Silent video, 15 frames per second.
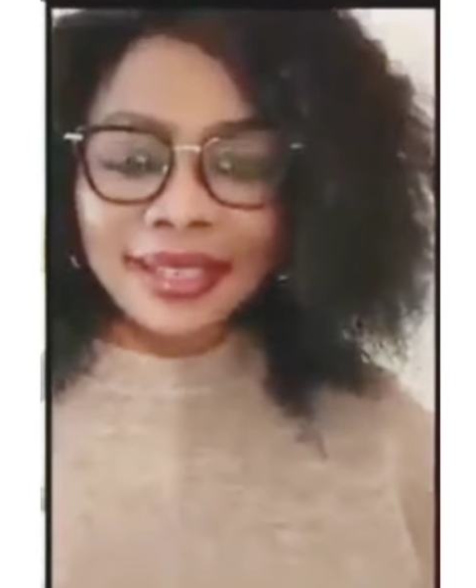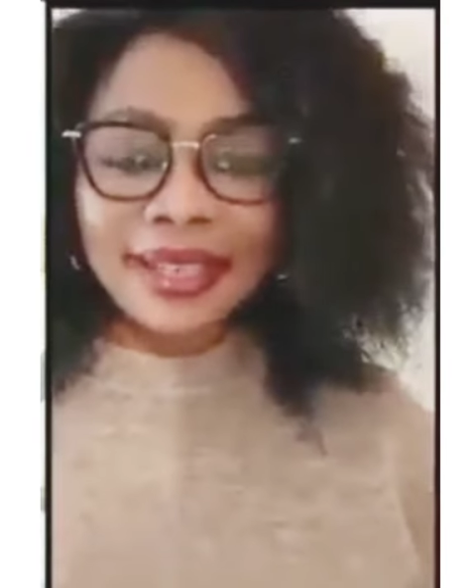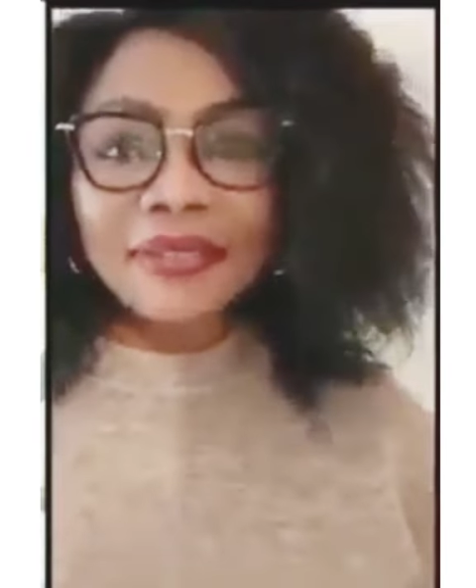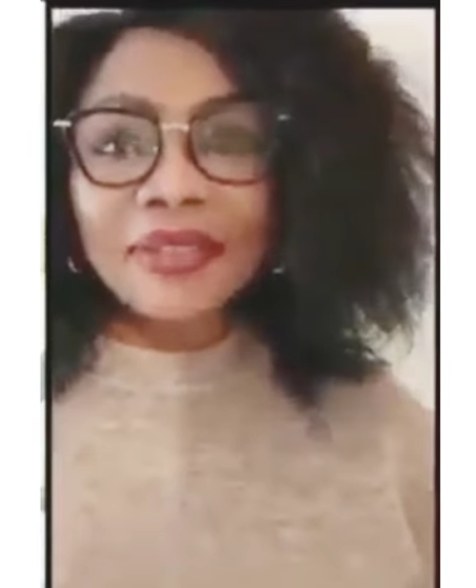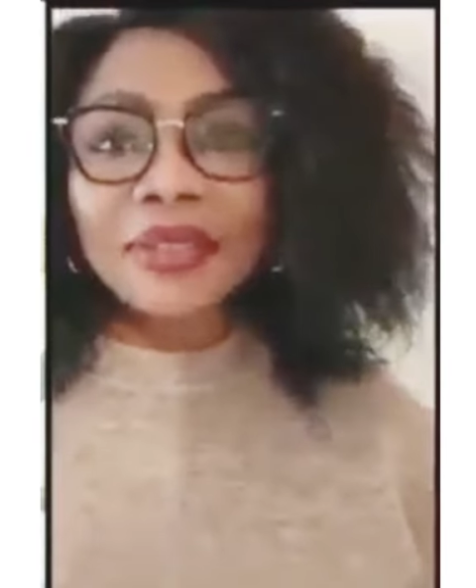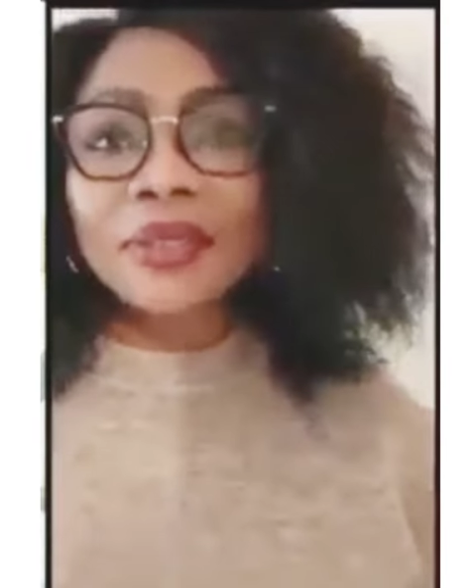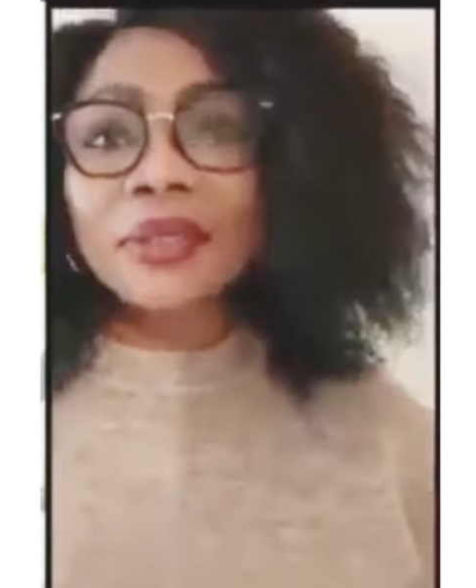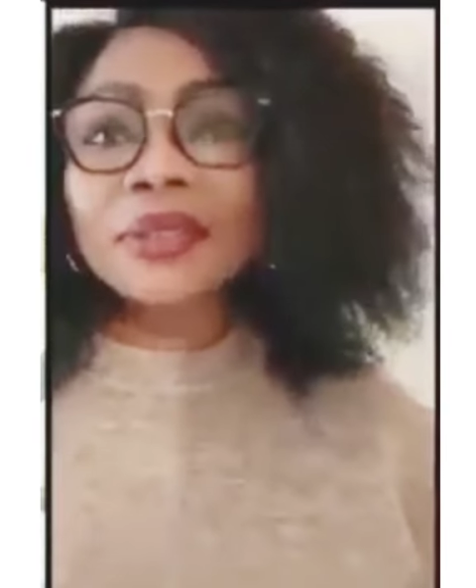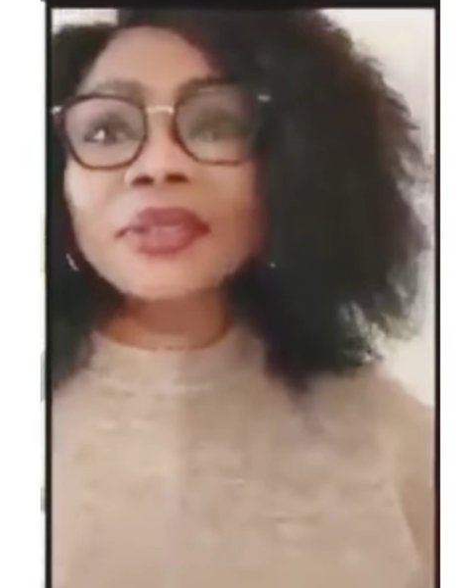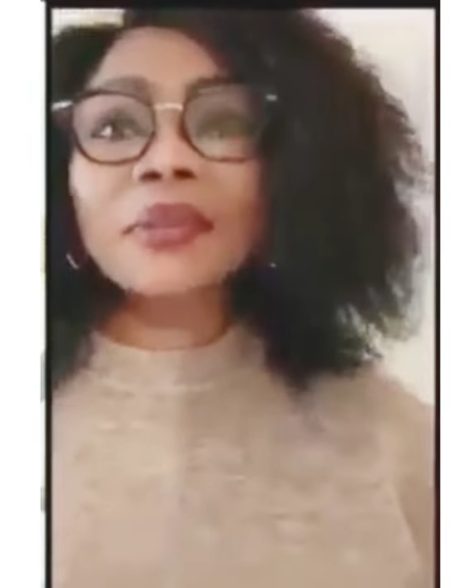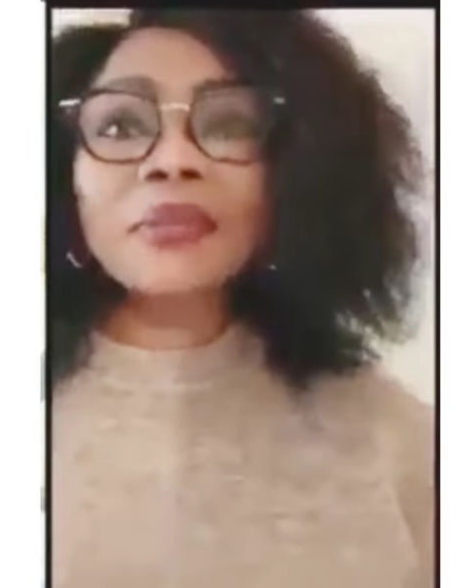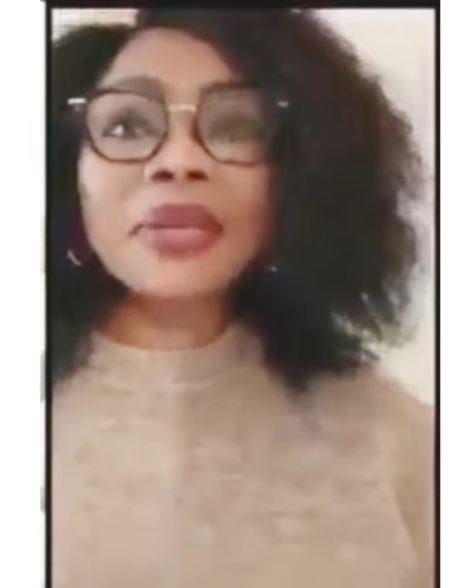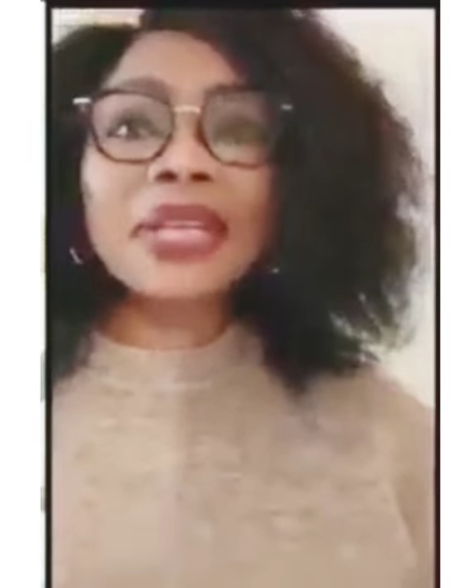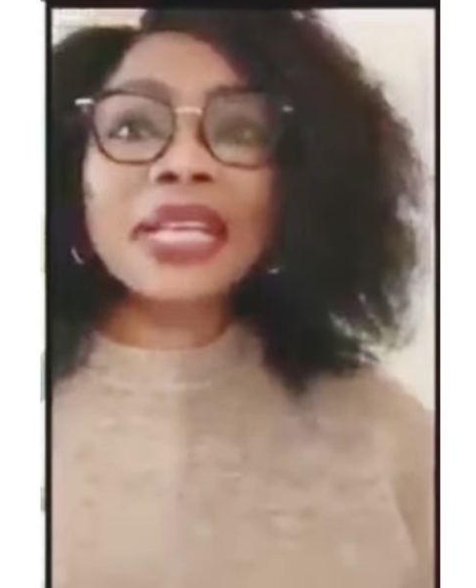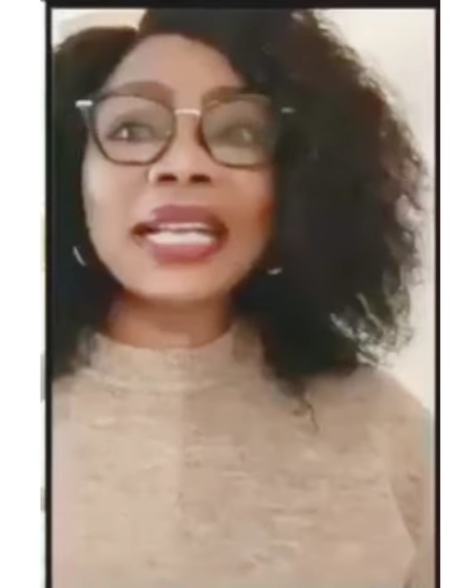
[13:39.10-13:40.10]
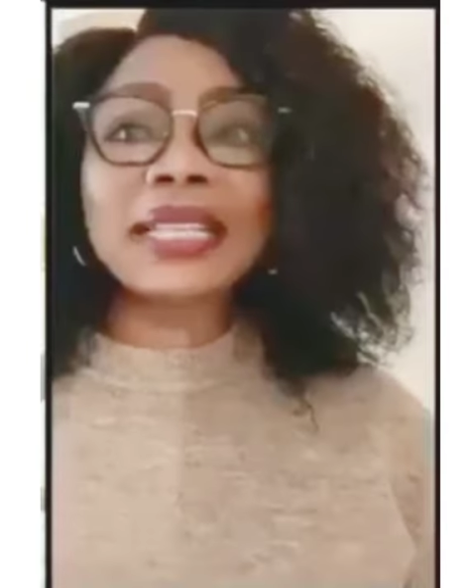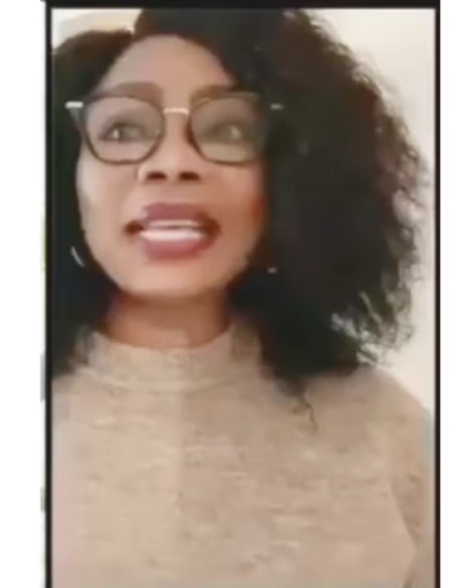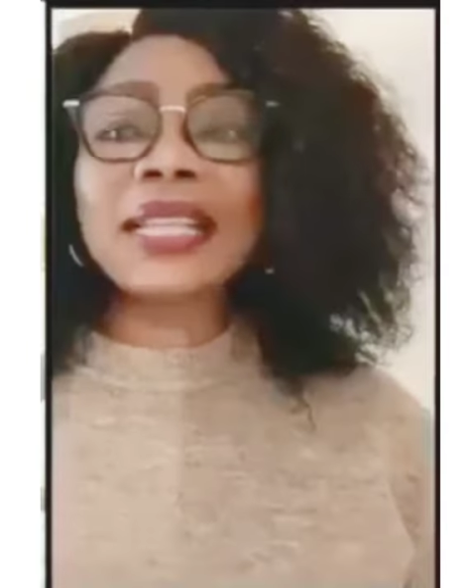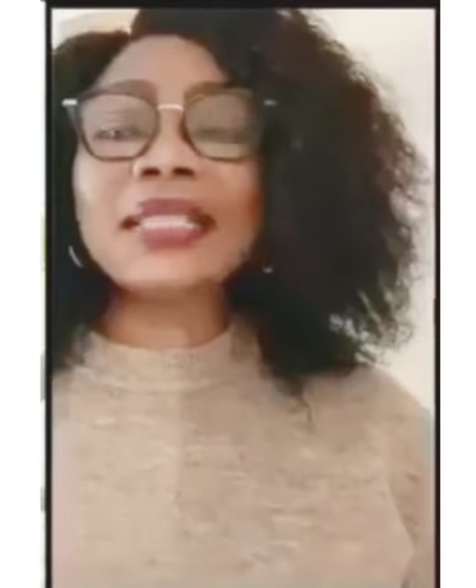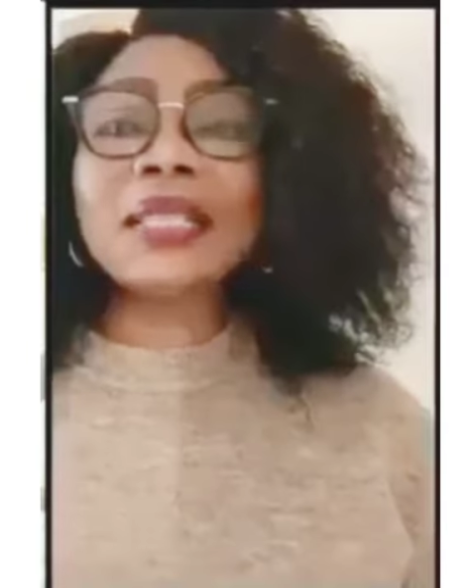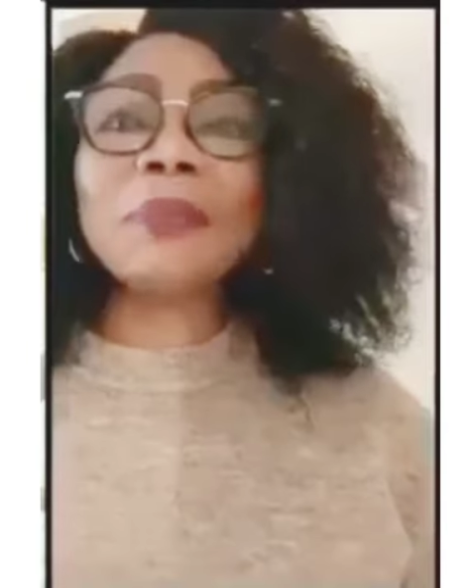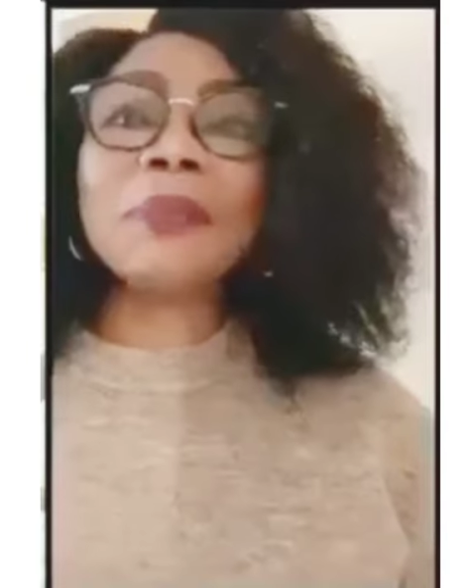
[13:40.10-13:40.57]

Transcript: For those somebody that say,